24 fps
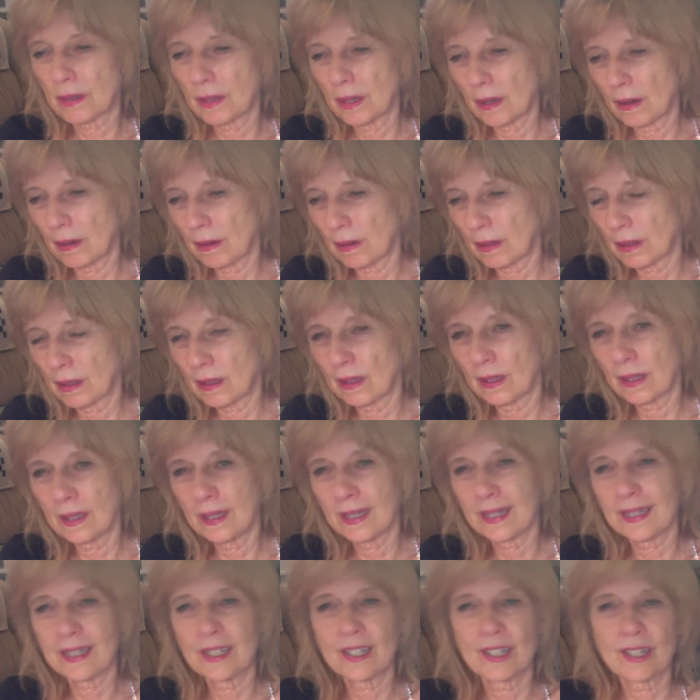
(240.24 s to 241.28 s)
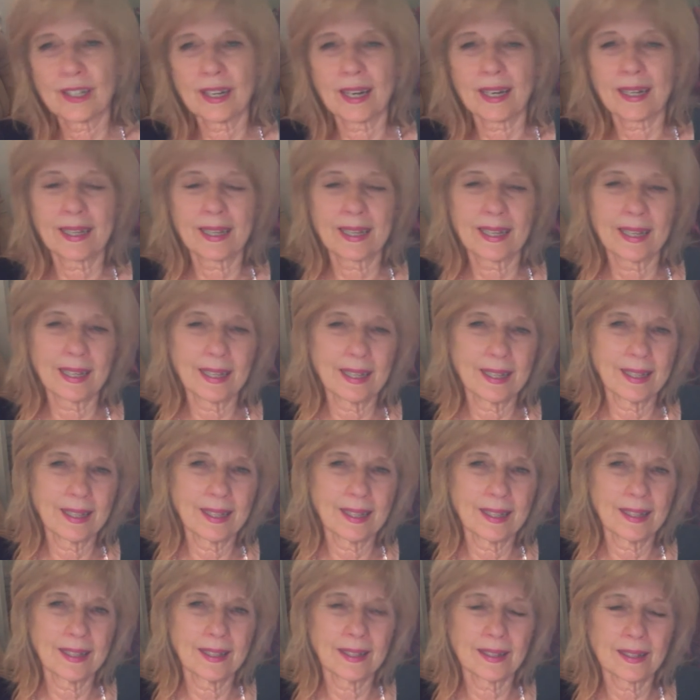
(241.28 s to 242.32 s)
you know, good to check
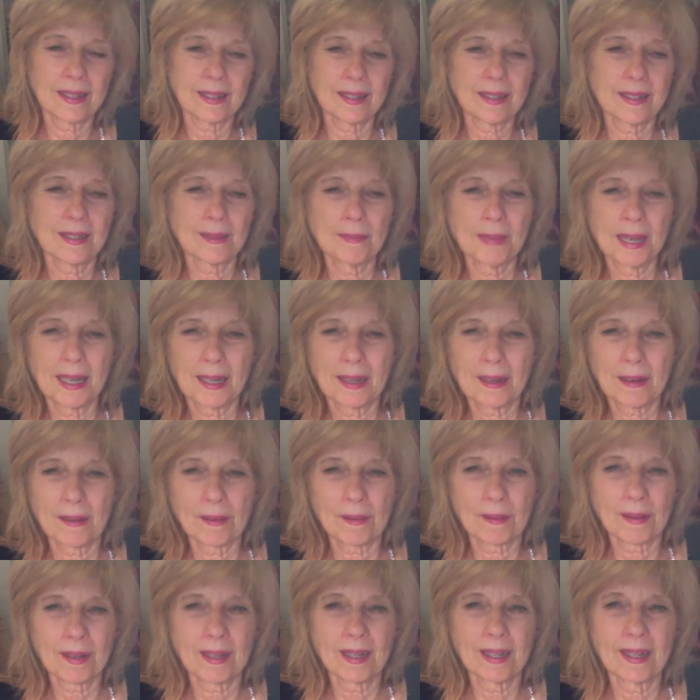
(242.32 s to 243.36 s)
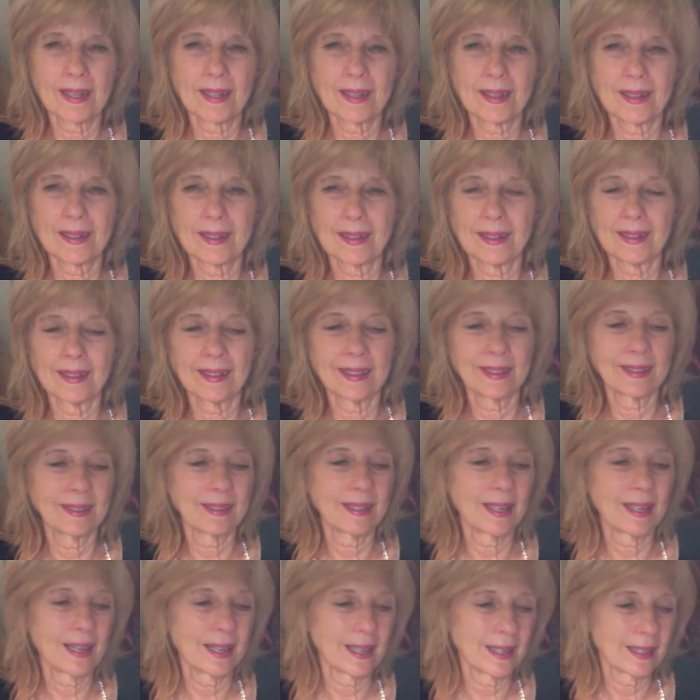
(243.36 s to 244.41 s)
in, good to make it real, and
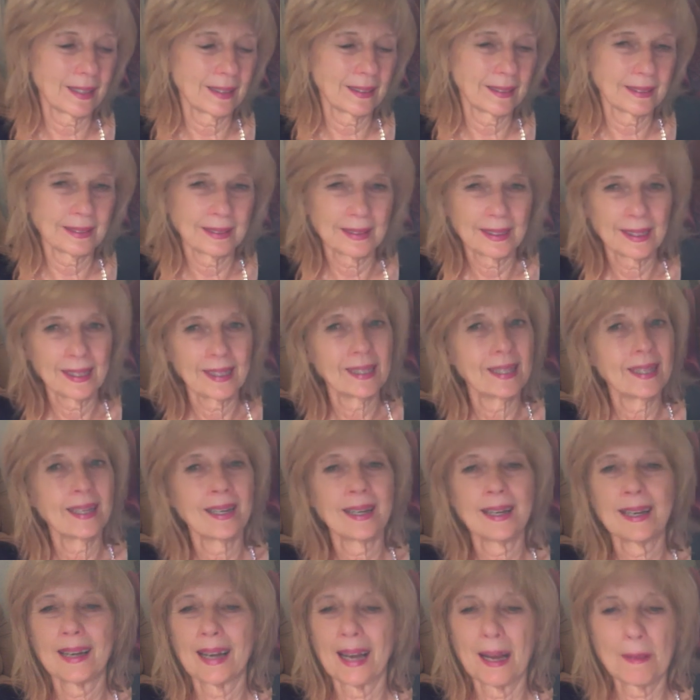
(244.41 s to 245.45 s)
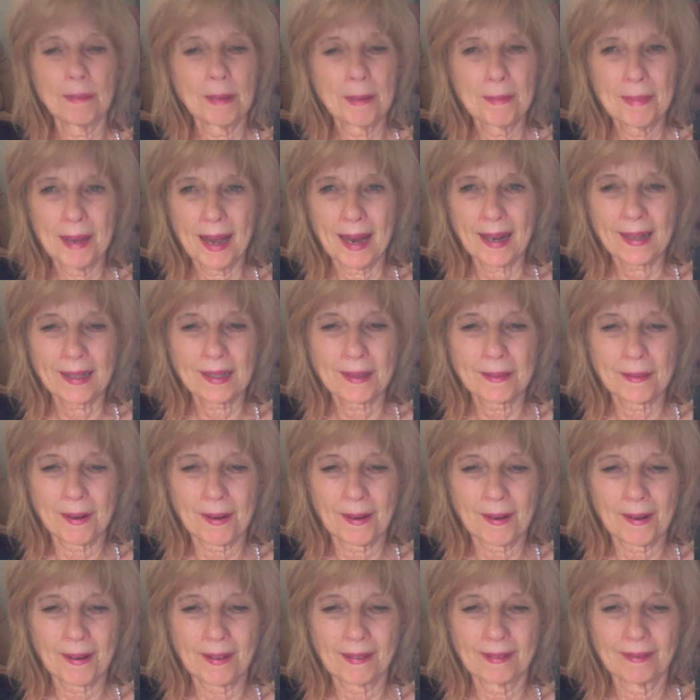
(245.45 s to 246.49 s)
I'll be back
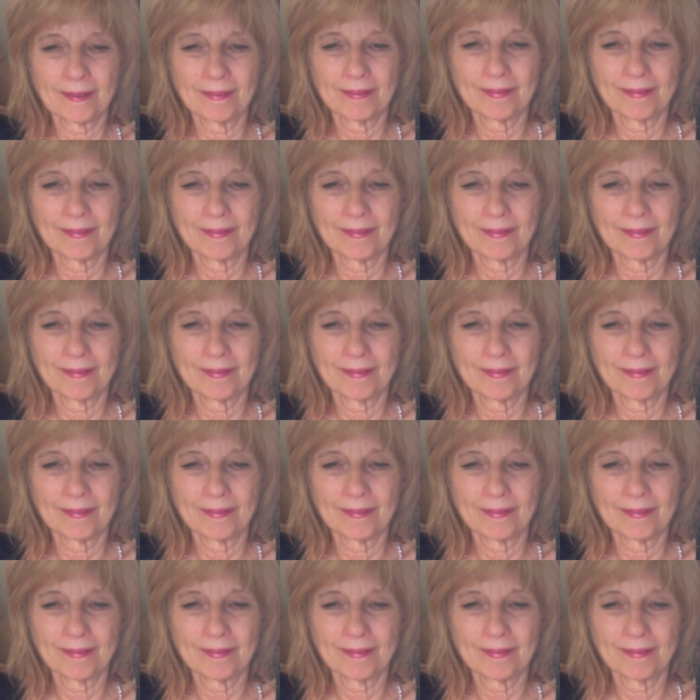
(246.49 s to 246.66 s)
tomorrow.